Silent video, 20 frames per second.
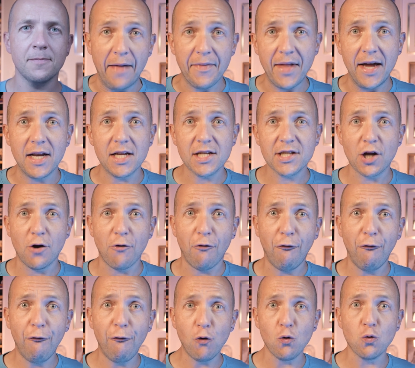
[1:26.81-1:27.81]
And then let's go
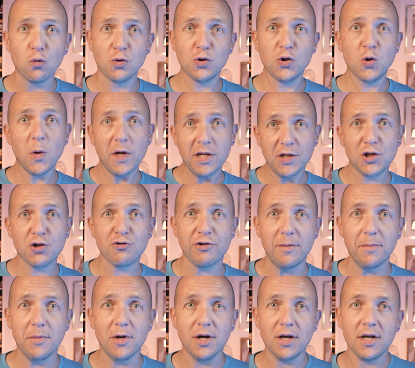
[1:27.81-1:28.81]
full Twitch
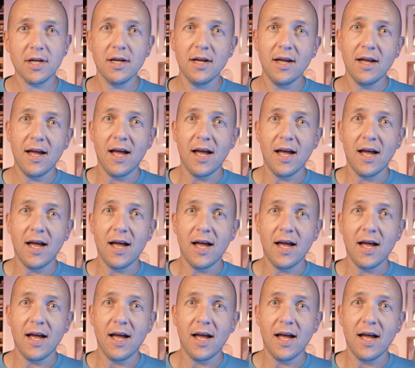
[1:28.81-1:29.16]
stream look.